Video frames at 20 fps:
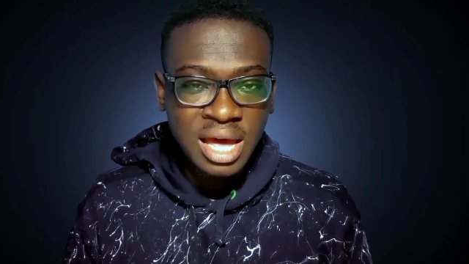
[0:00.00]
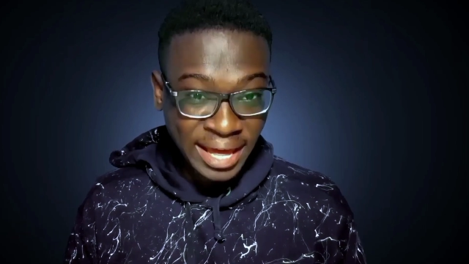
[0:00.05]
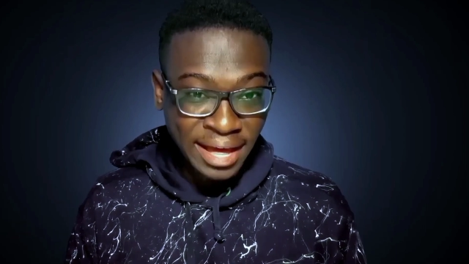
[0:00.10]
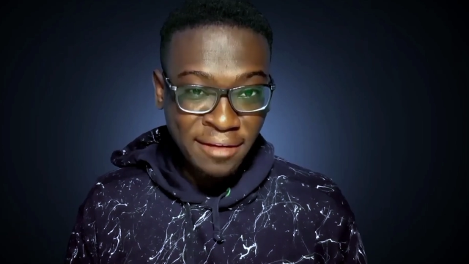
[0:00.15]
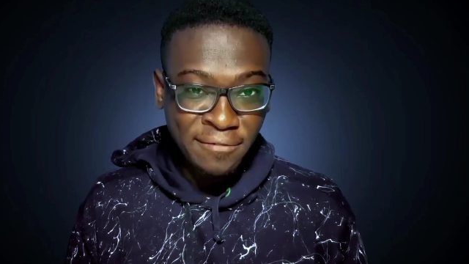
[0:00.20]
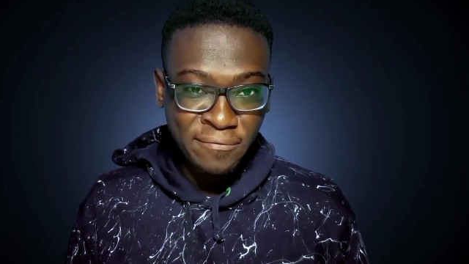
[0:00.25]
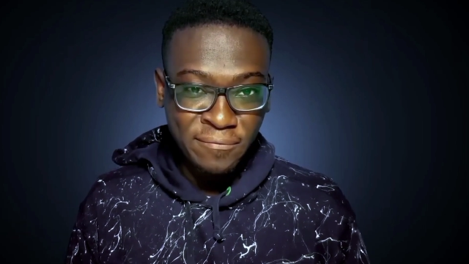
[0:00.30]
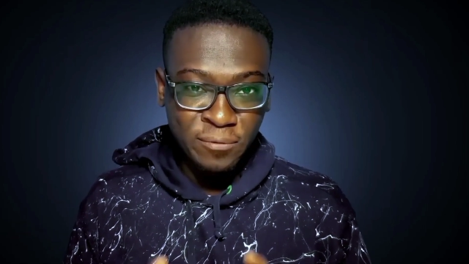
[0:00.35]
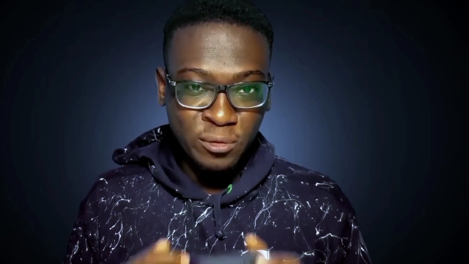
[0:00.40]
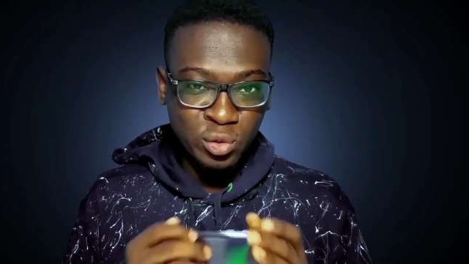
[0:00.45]

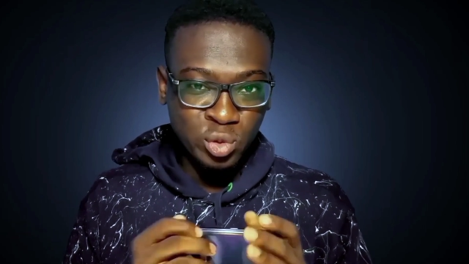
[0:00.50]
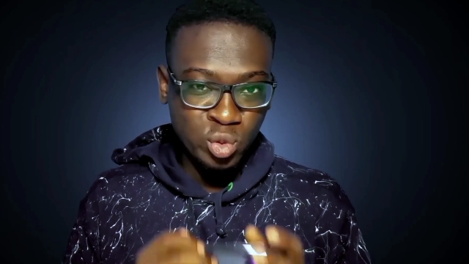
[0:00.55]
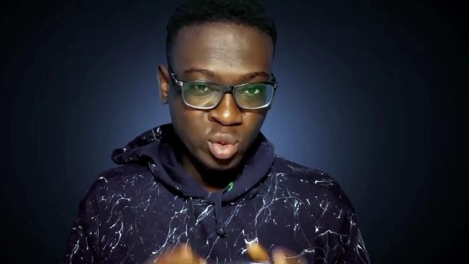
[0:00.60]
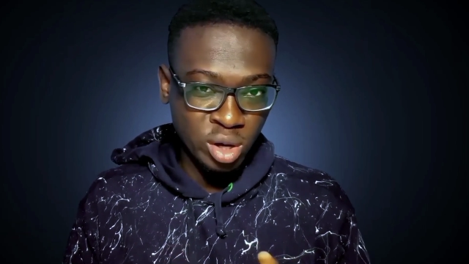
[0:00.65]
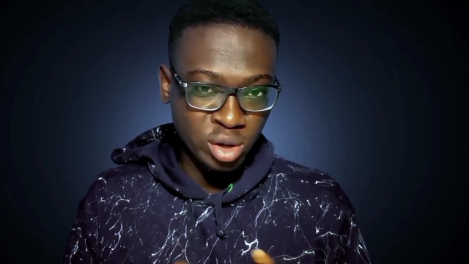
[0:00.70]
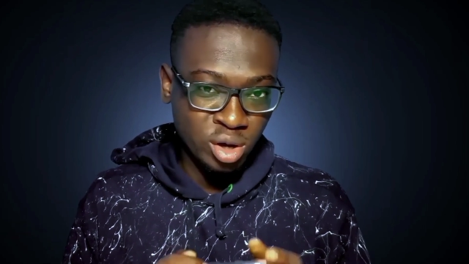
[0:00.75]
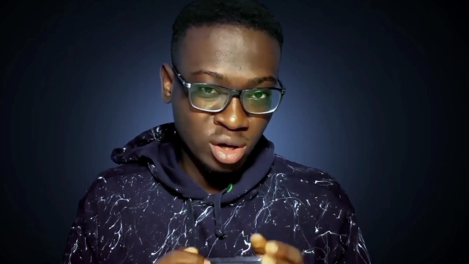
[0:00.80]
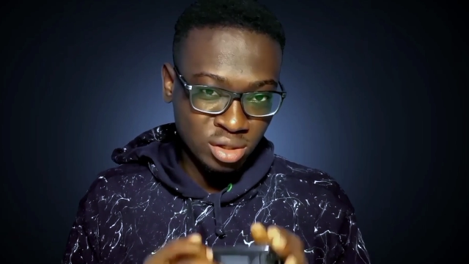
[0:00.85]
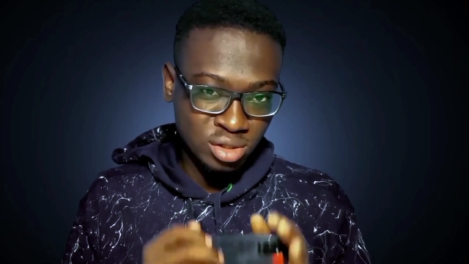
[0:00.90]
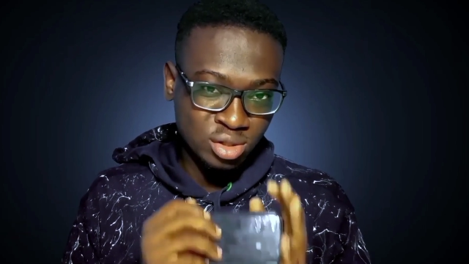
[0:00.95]
if you
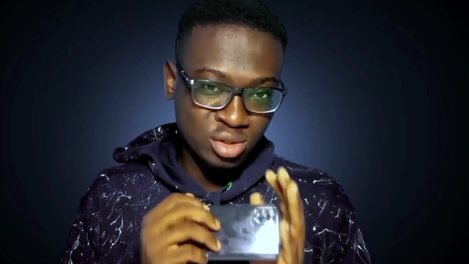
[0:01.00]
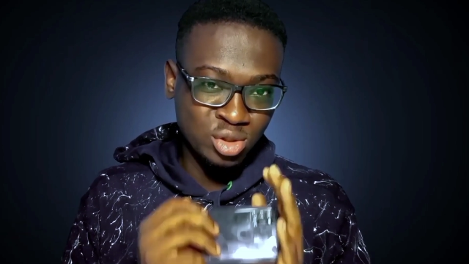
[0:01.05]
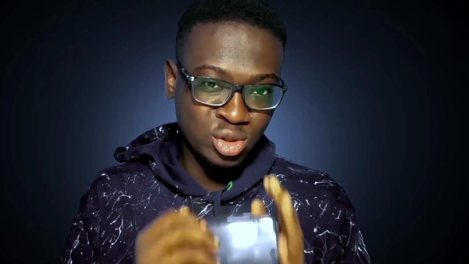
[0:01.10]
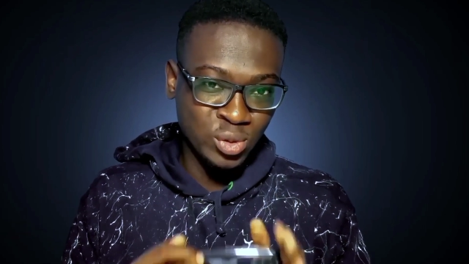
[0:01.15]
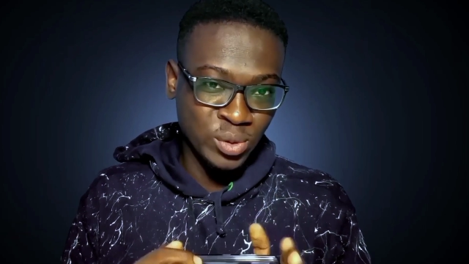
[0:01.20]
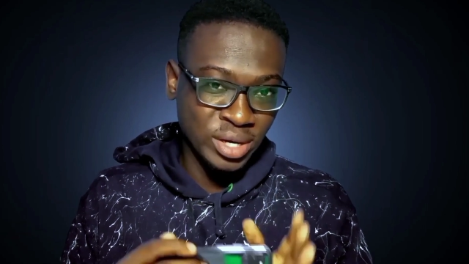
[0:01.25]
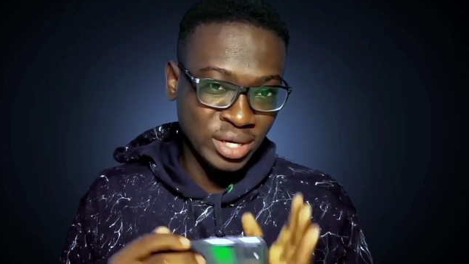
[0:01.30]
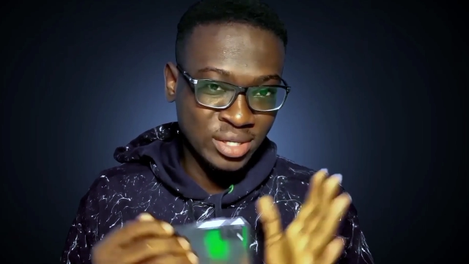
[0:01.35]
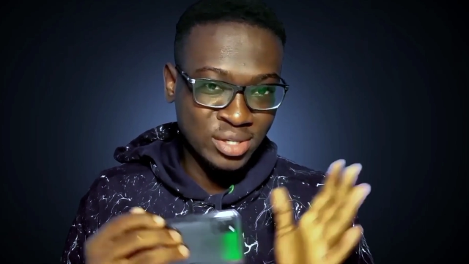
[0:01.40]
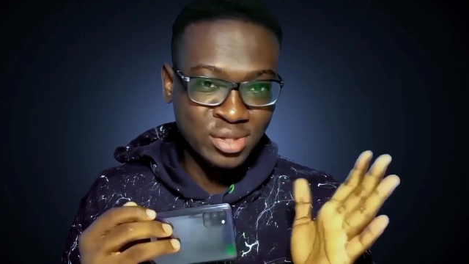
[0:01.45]
are not
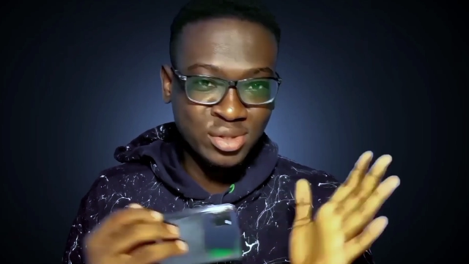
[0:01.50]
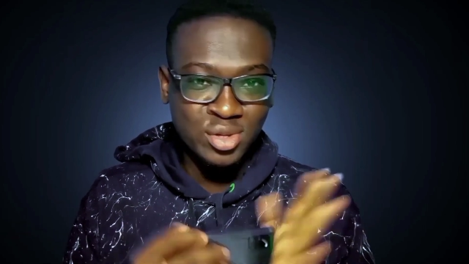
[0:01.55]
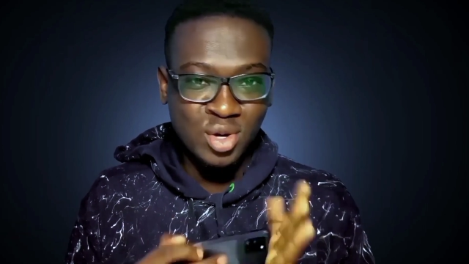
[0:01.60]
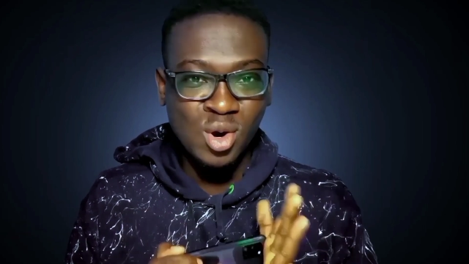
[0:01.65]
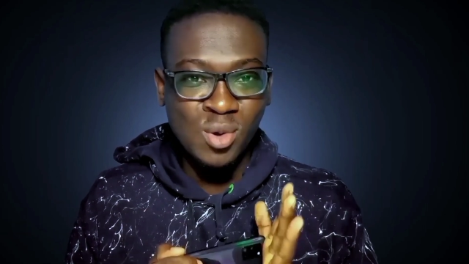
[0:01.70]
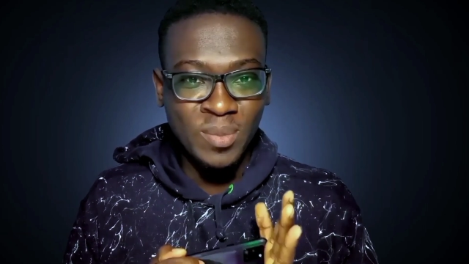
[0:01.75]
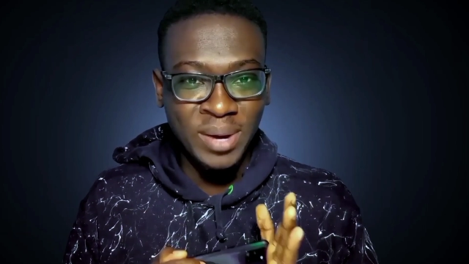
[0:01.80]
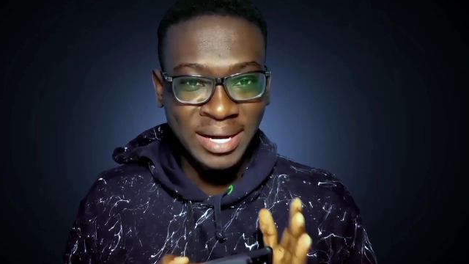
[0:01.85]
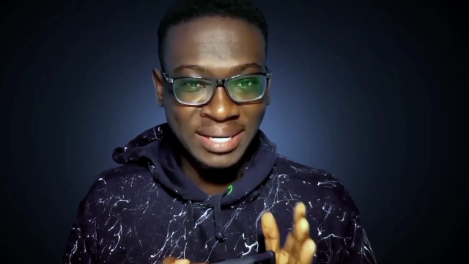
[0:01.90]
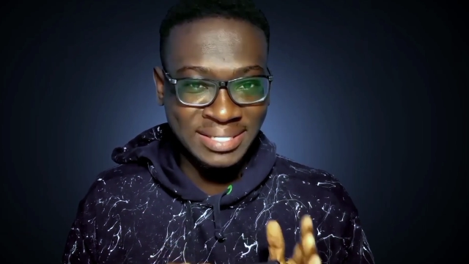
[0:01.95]
doing
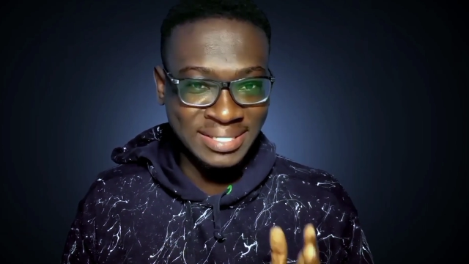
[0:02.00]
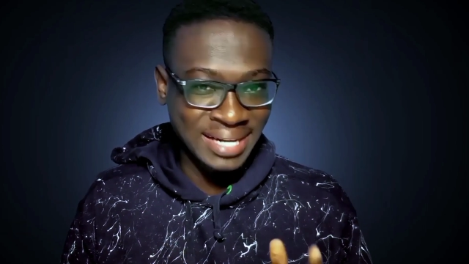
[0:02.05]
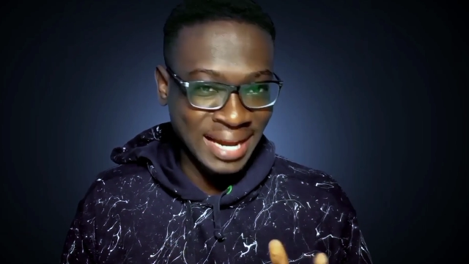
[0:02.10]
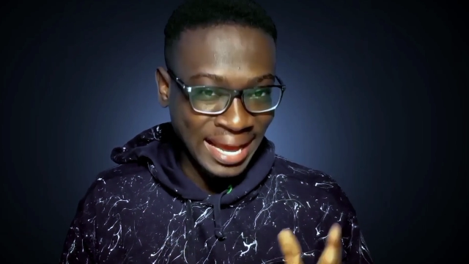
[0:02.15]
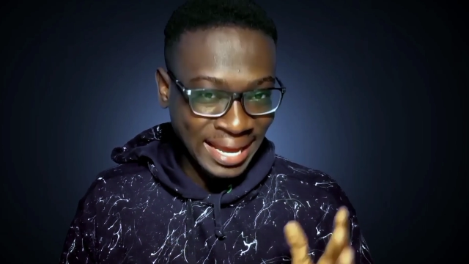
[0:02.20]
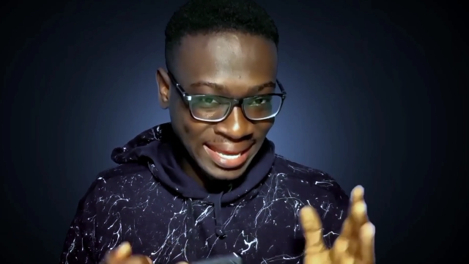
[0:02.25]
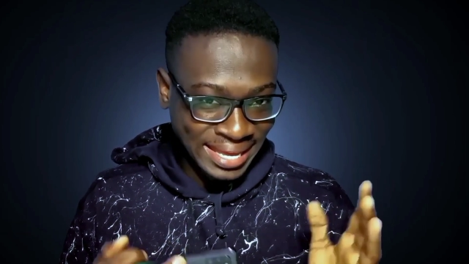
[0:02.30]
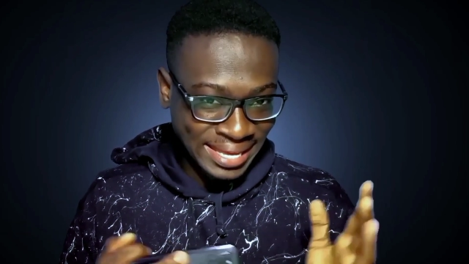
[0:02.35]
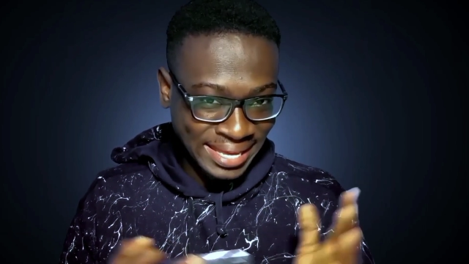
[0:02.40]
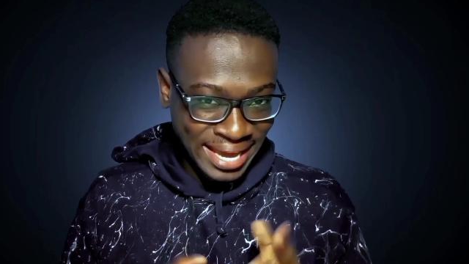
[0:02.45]
so much
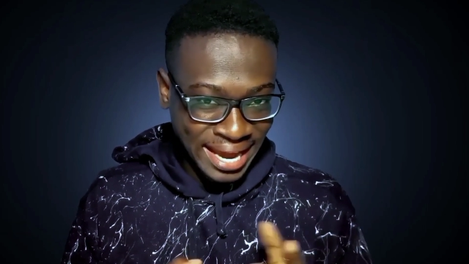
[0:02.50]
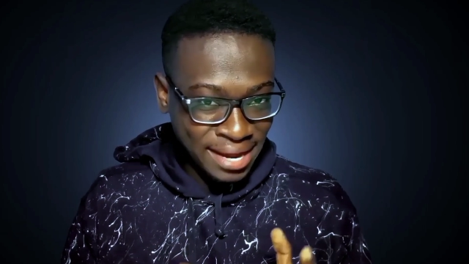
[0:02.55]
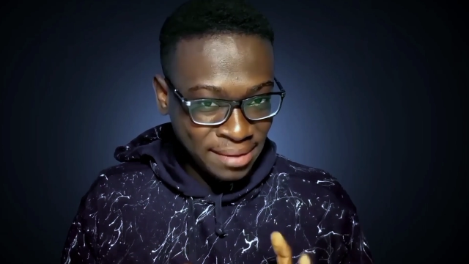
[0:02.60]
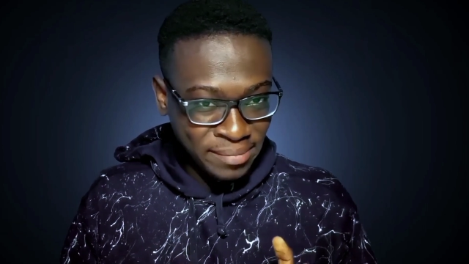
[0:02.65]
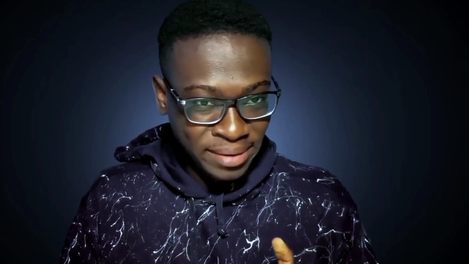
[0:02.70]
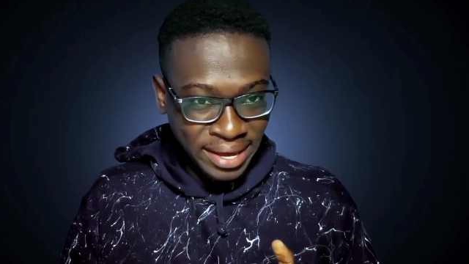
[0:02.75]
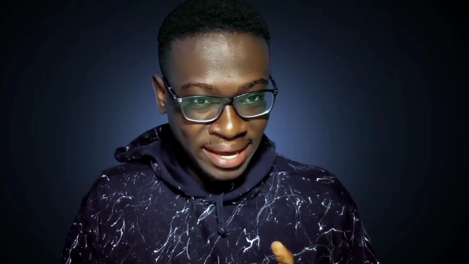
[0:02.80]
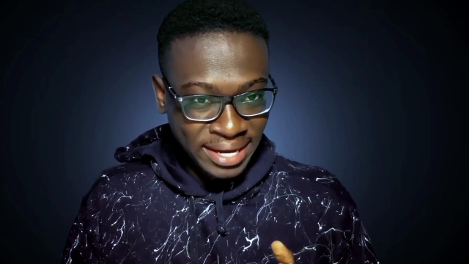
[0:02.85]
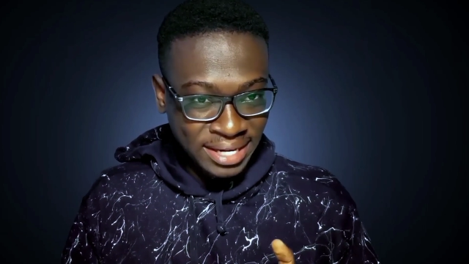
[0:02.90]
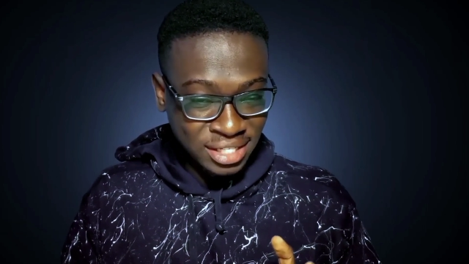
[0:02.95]
like
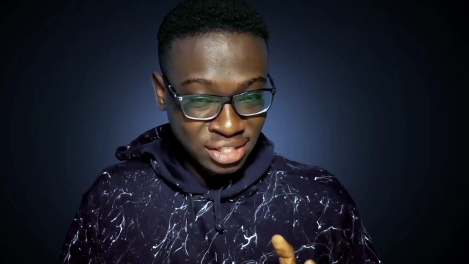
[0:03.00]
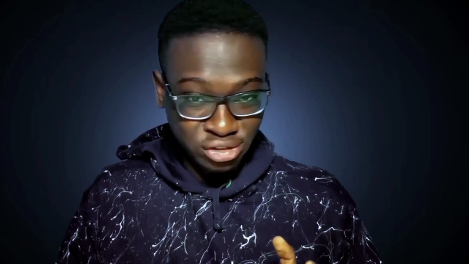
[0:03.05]
gaming,